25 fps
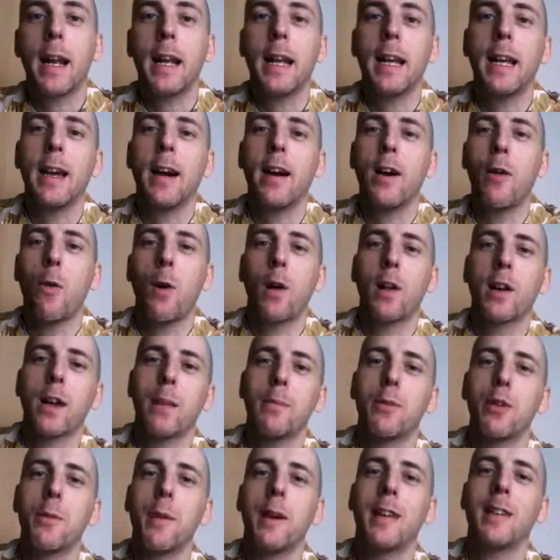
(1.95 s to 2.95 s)
This is a very
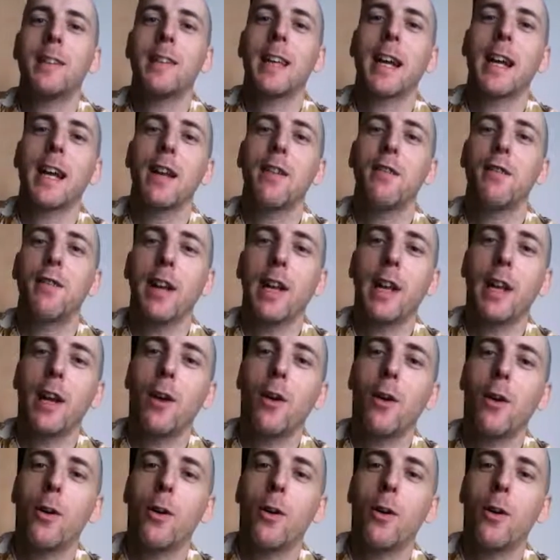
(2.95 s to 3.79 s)
festive video,